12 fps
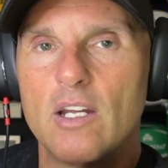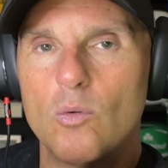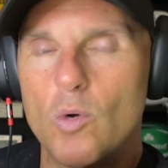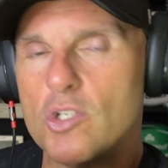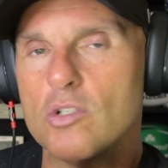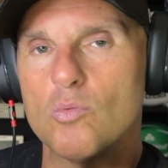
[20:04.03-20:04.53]

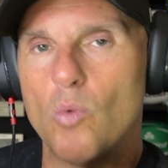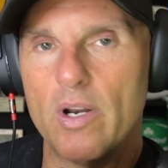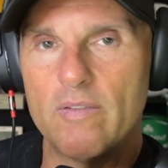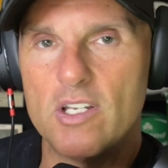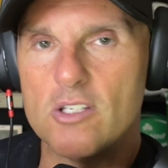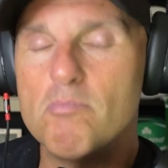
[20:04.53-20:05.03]
which is one
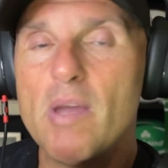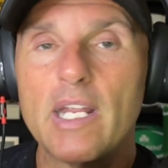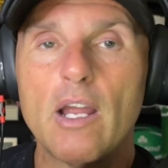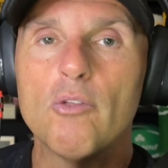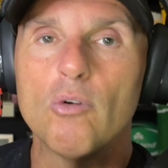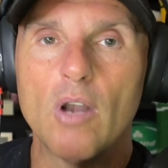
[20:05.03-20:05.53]
of his many
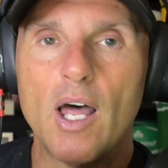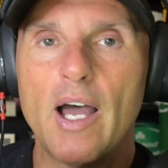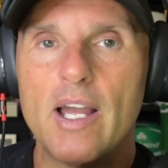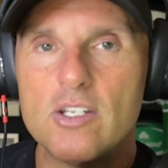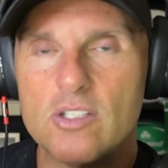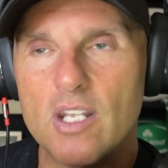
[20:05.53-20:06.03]
other
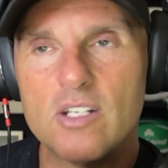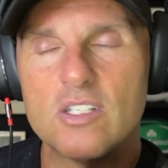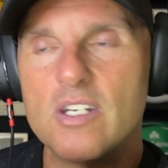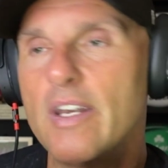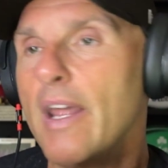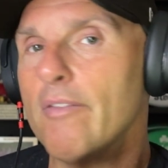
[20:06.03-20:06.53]
lies that's
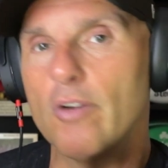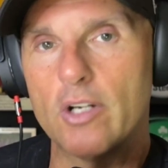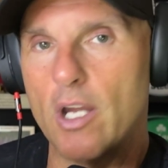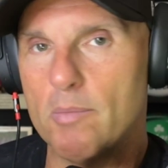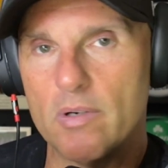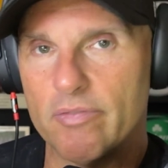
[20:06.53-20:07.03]
never
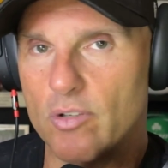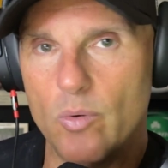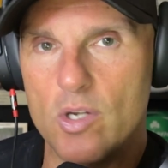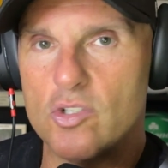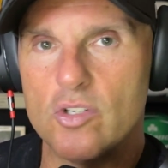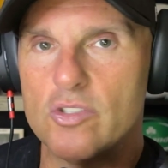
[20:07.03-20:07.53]
come to
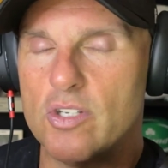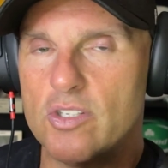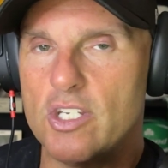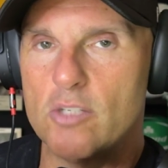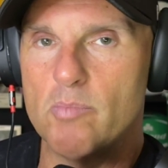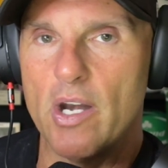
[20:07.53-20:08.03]
fruition since
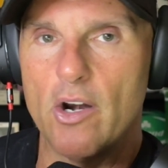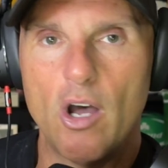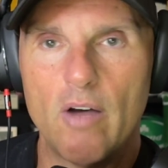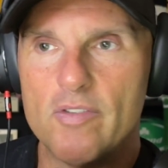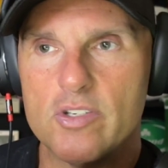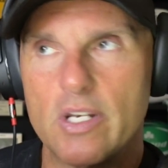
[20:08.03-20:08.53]
he's been in
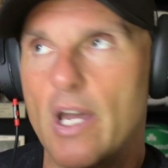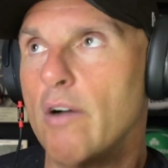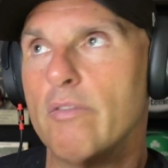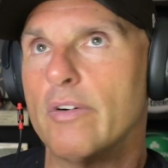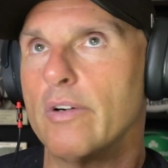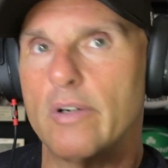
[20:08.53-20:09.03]
office now
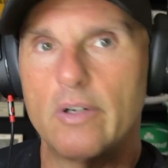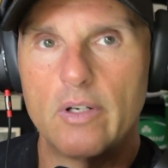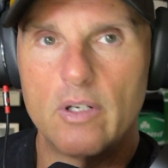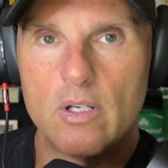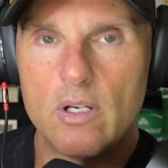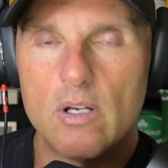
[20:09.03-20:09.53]
for
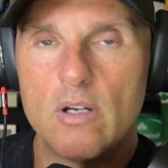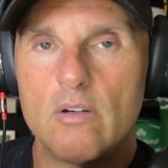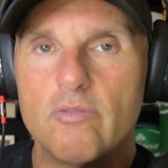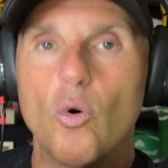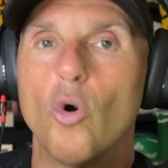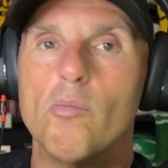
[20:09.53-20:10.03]

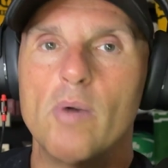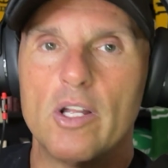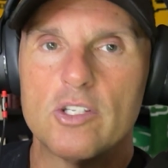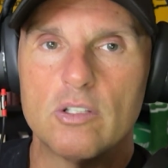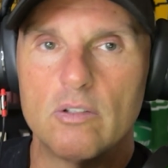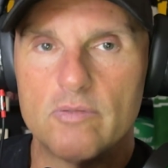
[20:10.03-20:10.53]
4
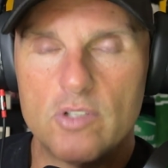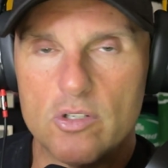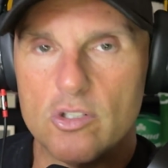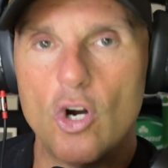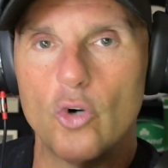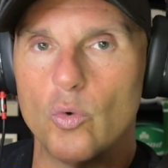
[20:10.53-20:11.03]
months of
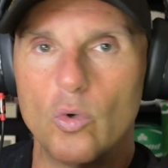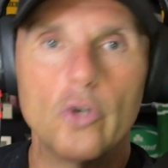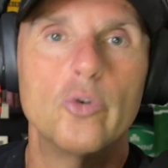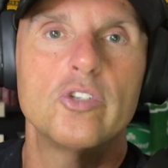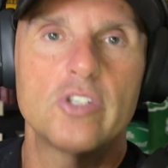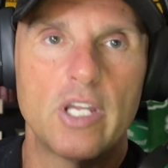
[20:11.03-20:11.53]
just total
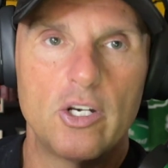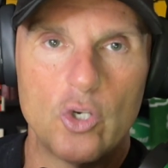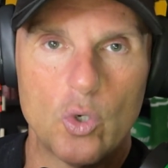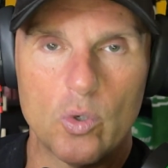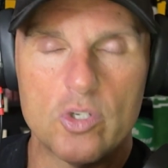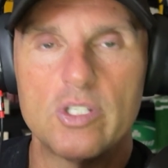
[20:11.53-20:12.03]
lunacy in New
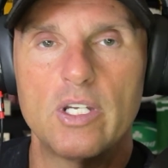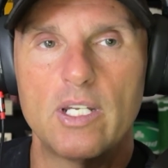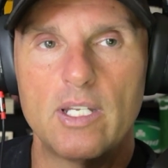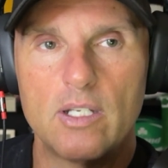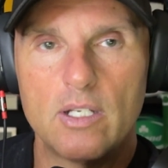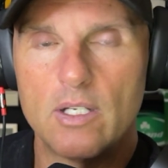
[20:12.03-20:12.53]
York City.